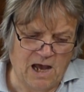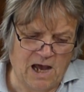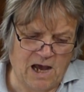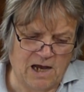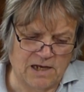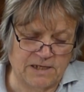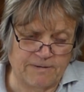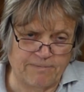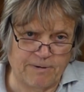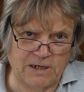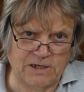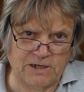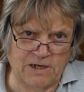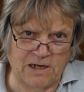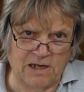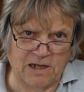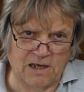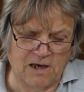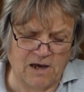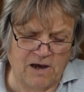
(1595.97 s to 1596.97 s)

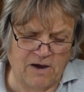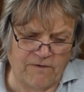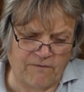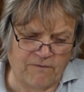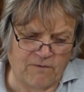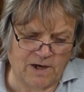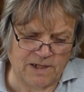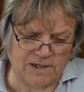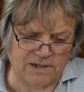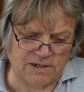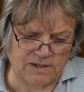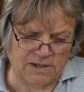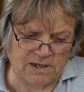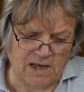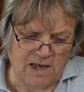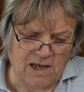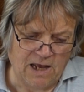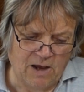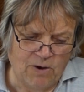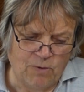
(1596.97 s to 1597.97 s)
especially the curved ones,
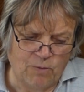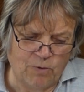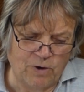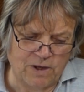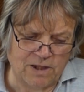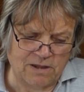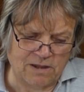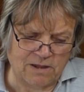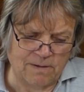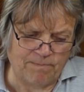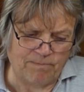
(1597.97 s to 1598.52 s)
with